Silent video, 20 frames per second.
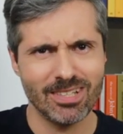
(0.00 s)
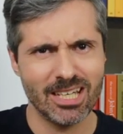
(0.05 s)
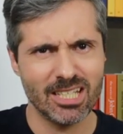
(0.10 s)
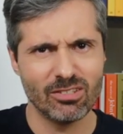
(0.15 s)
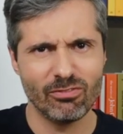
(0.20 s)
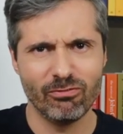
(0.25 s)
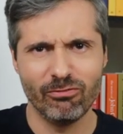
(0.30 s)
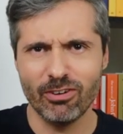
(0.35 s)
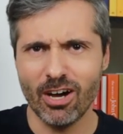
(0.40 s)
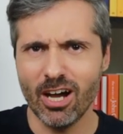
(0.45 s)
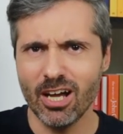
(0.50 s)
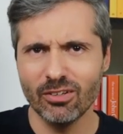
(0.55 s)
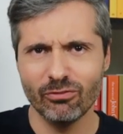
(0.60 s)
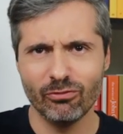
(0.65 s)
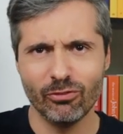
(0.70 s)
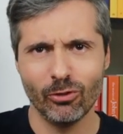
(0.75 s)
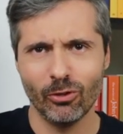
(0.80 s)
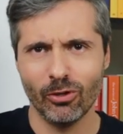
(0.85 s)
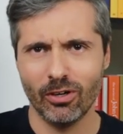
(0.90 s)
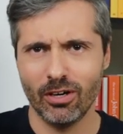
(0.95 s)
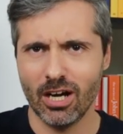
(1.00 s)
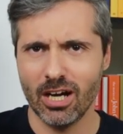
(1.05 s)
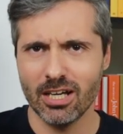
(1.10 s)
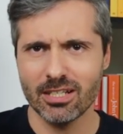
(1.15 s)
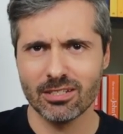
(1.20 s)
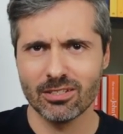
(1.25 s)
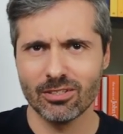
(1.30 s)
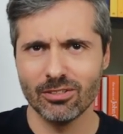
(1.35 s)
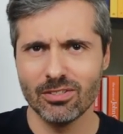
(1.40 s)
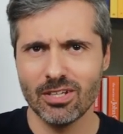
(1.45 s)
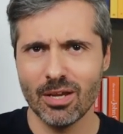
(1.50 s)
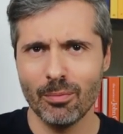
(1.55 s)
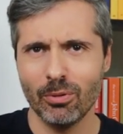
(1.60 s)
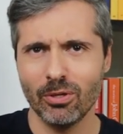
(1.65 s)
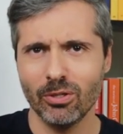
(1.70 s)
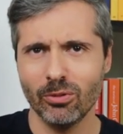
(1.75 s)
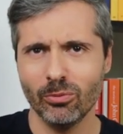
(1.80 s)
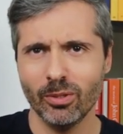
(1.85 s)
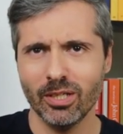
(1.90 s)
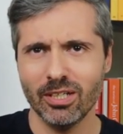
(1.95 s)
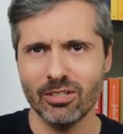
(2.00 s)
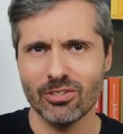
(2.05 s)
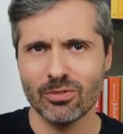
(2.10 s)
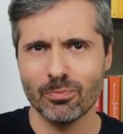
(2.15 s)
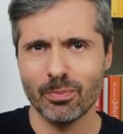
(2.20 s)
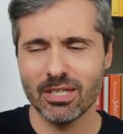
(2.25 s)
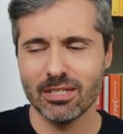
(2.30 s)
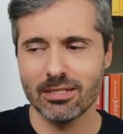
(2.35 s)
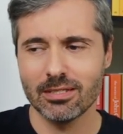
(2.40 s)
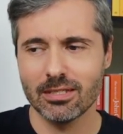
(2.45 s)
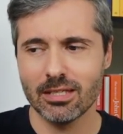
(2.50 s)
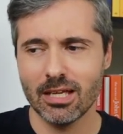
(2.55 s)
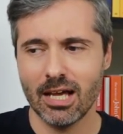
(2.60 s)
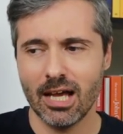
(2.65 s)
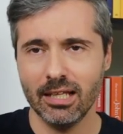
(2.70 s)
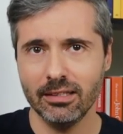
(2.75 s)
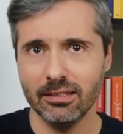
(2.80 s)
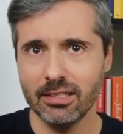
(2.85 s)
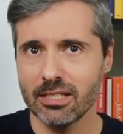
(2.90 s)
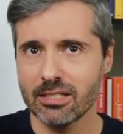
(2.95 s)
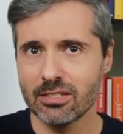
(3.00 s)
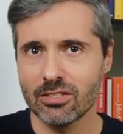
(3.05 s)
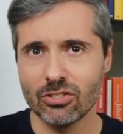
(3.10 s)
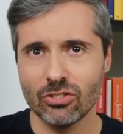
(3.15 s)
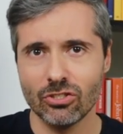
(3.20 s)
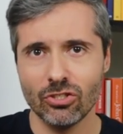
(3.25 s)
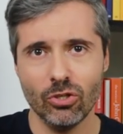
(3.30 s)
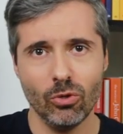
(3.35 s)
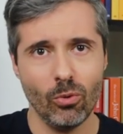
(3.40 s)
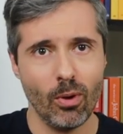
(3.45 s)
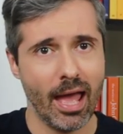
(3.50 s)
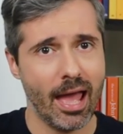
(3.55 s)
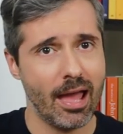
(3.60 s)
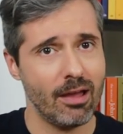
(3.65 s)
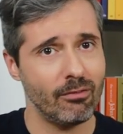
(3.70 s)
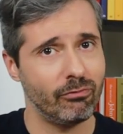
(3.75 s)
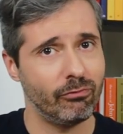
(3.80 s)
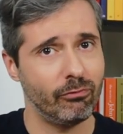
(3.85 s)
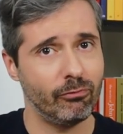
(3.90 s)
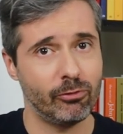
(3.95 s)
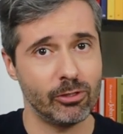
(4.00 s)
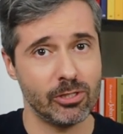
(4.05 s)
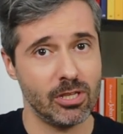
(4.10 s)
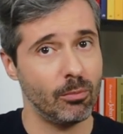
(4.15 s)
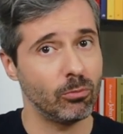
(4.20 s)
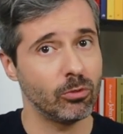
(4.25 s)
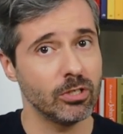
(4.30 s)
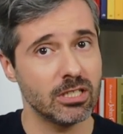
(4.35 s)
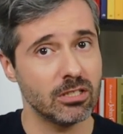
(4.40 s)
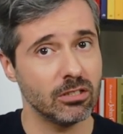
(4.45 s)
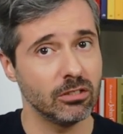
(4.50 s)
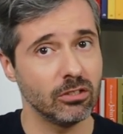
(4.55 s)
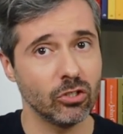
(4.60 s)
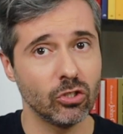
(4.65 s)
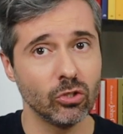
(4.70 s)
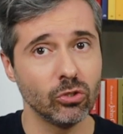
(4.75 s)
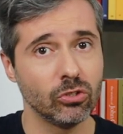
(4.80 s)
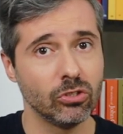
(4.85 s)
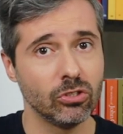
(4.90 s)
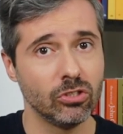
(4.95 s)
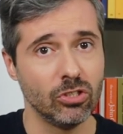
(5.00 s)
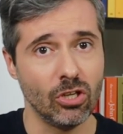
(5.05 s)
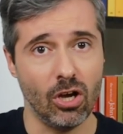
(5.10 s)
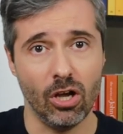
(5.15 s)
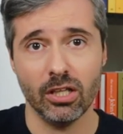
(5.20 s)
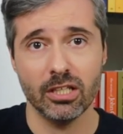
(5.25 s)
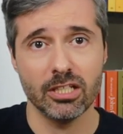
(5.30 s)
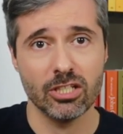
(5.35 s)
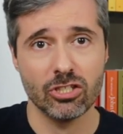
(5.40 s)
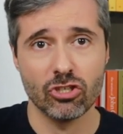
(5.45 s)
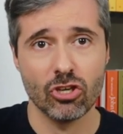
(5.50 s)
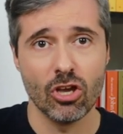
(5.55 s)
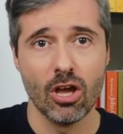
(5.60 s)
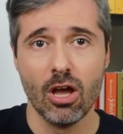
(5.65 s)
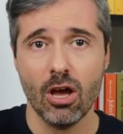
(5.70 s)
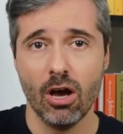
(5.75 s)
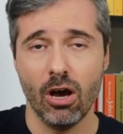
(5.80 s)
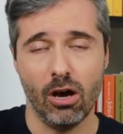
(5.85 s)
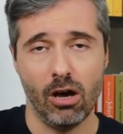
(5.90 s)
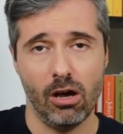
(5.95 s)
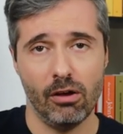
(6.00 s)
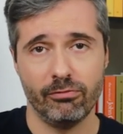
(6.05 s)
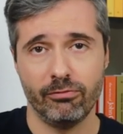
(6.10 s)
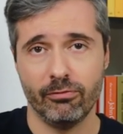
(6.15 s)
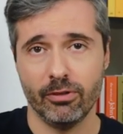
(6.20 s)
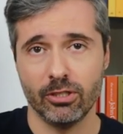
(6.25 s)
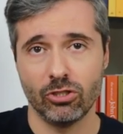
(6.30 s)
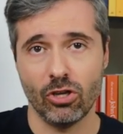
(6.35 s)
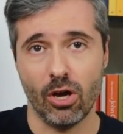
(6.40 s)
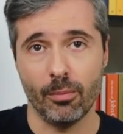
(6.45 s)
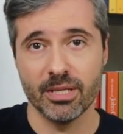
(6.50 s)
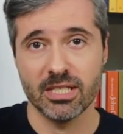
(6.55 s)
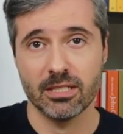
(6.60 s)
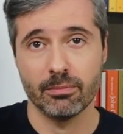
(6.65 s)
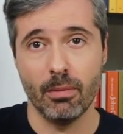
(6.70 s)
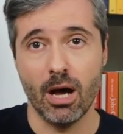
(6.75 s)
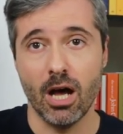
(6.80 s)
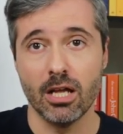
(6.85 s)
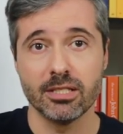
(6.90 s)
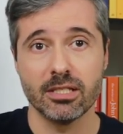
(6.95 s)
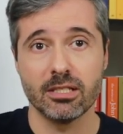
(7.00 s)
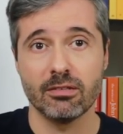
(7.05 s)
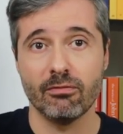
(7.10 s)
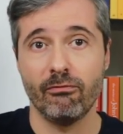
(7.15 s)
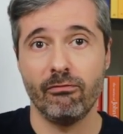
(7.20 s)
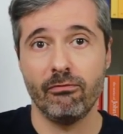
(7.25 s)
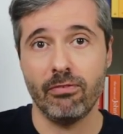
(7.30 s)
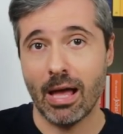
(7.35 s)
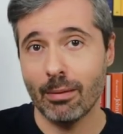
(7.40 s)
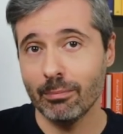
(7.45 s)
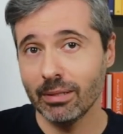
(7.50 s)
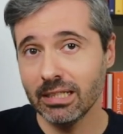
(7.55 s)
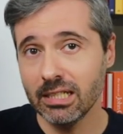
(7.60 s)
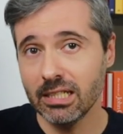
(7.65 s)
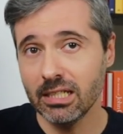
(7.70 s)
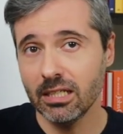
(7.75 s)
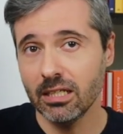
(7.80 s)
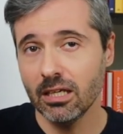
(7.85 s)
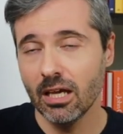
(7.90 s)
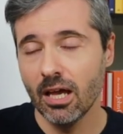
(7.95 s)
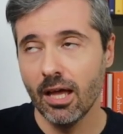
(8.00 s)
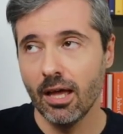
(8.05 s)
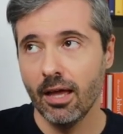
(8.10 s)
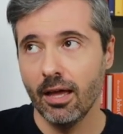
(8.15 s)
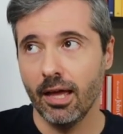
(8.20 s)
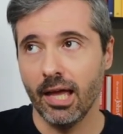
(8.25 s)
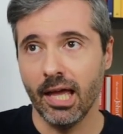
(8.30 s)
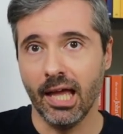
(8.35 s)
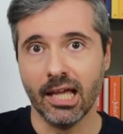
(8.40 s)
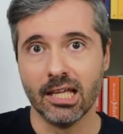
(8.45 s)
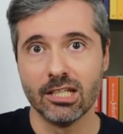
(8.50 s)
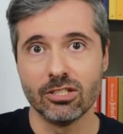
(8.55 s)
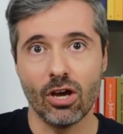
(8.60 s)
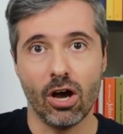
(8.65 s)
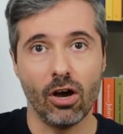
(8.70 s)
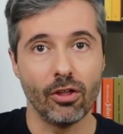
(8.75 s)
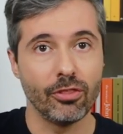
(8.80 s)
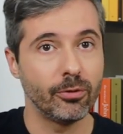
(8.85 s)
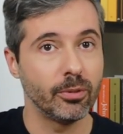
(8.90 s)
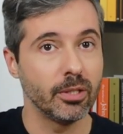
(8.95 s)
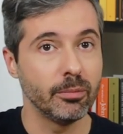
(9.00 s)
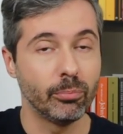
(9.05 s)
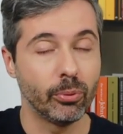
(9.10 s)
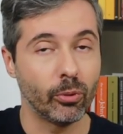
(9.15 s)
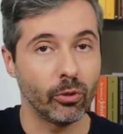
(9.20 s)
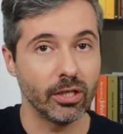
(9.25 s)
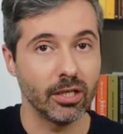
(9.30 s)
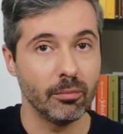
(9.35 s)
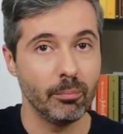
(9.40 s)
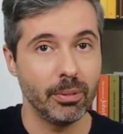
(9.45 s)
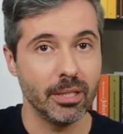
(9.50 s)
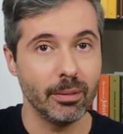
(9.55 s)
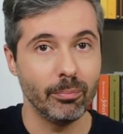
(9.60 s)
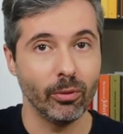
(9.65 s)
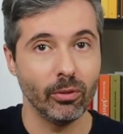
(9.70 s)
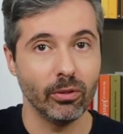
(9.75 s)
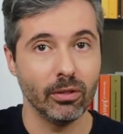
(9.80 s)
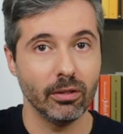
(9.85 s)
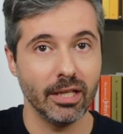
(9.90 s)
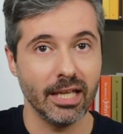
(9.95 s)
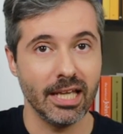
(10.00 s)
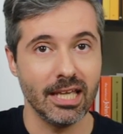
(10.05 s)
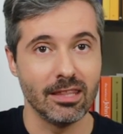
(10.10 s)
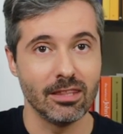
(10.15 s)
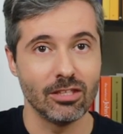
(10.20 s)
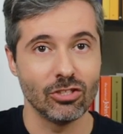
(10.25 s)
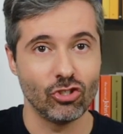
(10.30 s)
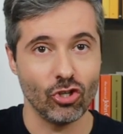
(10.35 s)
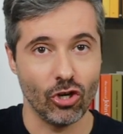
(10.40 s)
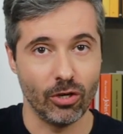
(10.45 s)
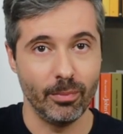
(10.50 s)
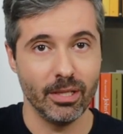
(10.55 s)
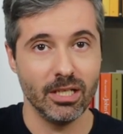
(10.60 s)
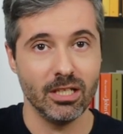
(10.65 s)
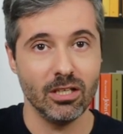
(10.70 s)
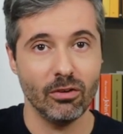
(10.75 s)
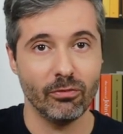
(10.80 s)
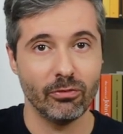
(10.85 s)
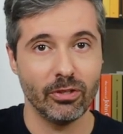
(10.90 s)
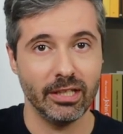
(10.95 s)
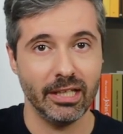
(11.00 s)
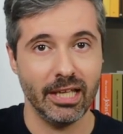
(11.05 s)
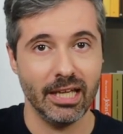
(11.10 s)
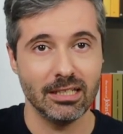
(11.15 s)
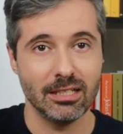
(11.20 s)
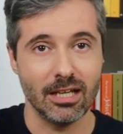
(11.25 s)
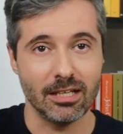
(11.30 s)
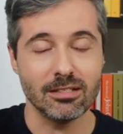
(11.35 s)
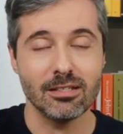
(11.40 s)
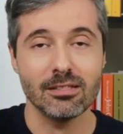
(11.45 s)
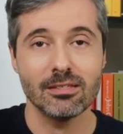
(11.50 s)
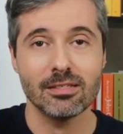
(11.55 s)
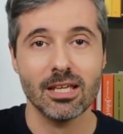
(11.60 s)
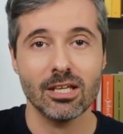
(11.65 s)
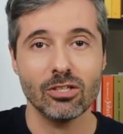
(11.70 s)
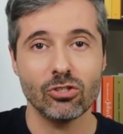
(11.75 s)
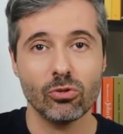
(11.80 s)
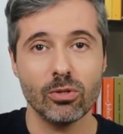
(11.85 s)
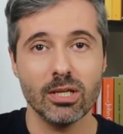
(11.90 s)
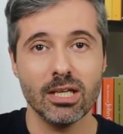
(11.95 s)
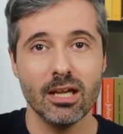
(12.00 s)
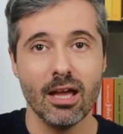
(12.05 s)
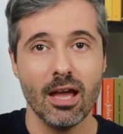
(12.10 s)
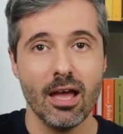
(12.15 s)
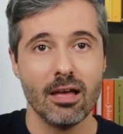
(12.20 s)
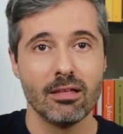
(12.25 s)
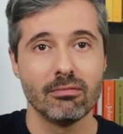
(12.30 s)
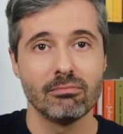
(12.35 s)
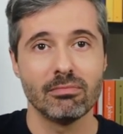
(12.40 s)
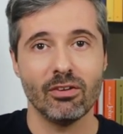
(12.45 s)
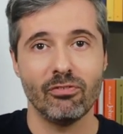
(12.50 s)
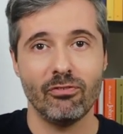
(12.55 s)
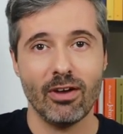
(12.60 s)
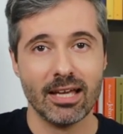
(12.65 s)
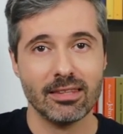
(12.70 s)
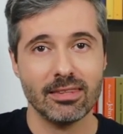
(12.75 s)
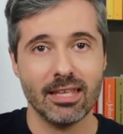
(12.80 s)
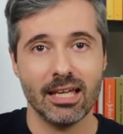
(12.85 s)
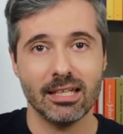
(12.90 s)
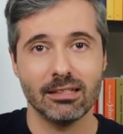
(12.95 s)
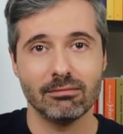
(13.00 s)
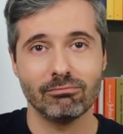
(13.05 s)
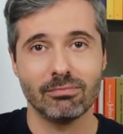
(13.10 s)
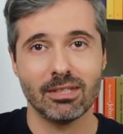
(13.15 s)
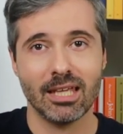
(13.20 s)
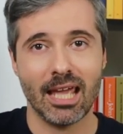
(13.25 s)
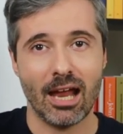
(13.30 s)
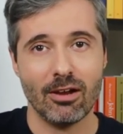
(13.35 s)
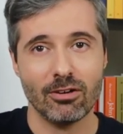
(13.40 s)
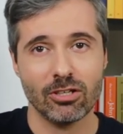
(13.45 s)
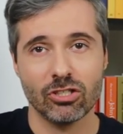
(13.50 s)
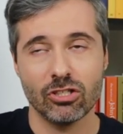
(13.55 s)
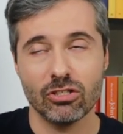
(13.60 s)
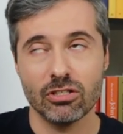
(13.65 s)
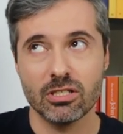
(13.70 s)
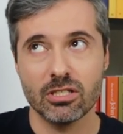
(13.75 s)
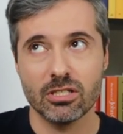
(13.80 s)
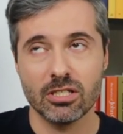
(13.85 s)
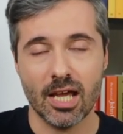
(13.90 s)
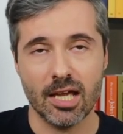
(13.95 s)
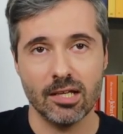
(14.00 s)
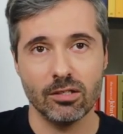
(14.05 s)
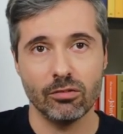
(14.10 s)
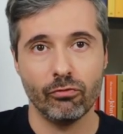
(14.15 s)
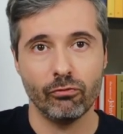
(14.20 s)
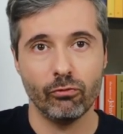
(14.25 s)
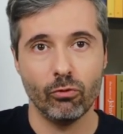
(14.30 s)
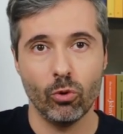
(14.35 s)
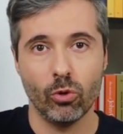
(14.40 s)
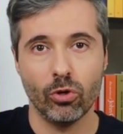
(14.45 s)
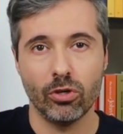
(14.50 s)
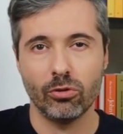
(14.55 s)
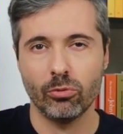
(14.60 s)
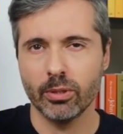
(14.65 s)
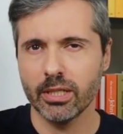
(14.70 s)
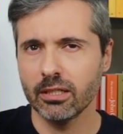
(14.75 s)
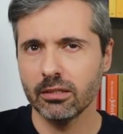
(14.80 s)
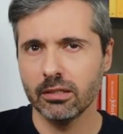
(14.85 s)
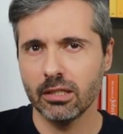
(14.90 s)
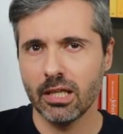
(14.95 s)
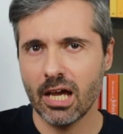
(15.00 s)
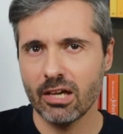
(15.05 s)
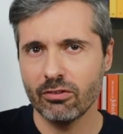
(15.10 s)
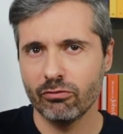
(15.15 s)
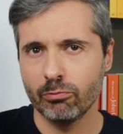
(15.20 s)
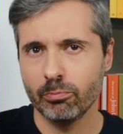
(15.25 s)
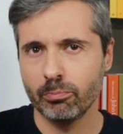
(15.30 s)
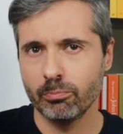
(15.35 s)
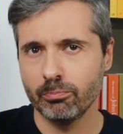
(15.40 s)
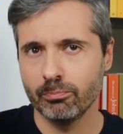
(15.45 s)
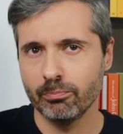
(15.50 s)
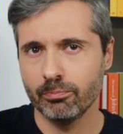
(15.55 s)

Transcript: as fun for us contemporary readers, because unless you have, for some reason, good knowledge of Thomas Mann's family and other important people in the Germany of the late 19th century, the fact that characters stand for real-life